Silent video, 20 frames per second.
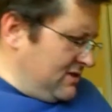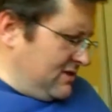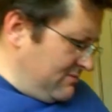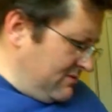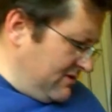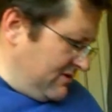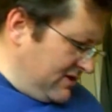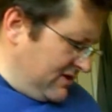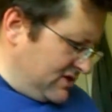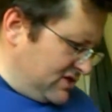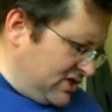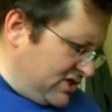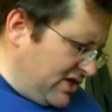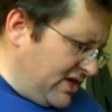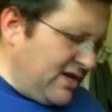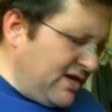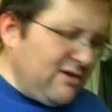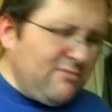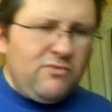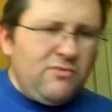something that
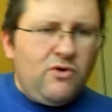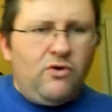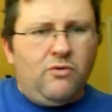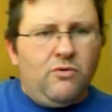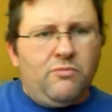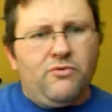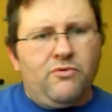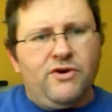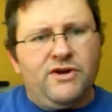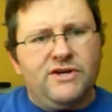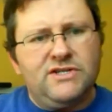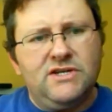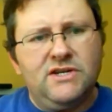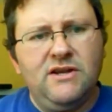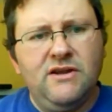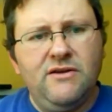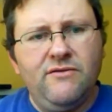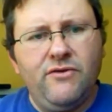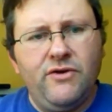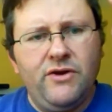GM
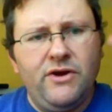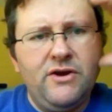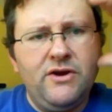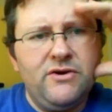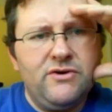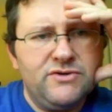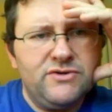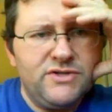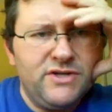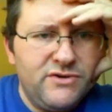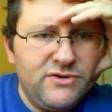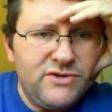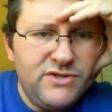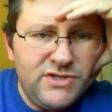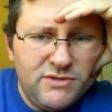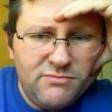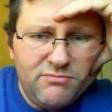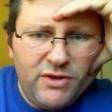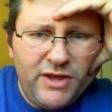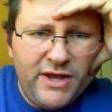Corporation did for years. They're
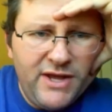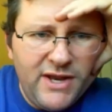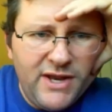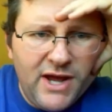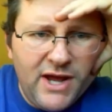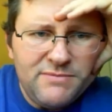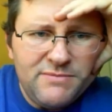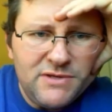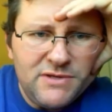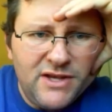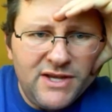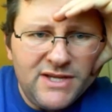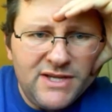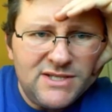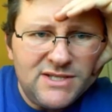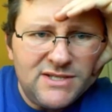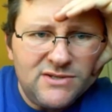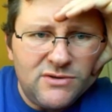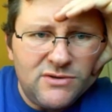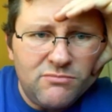just planned
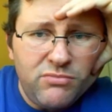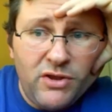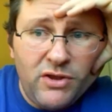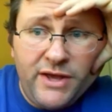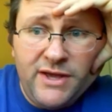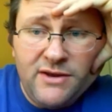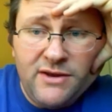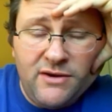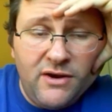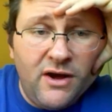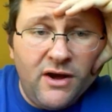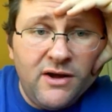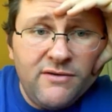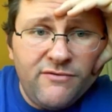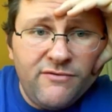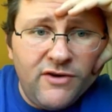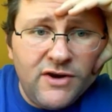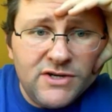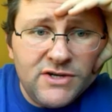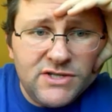obsolescence or planned
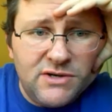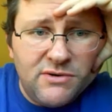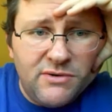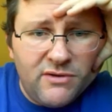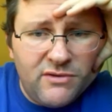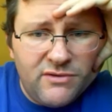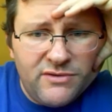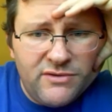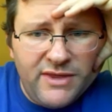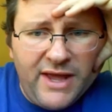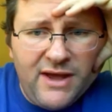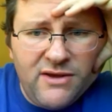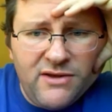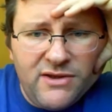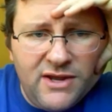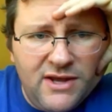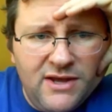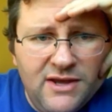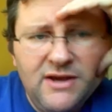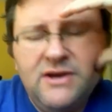
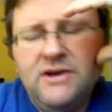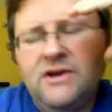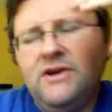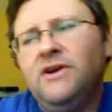non-functionality.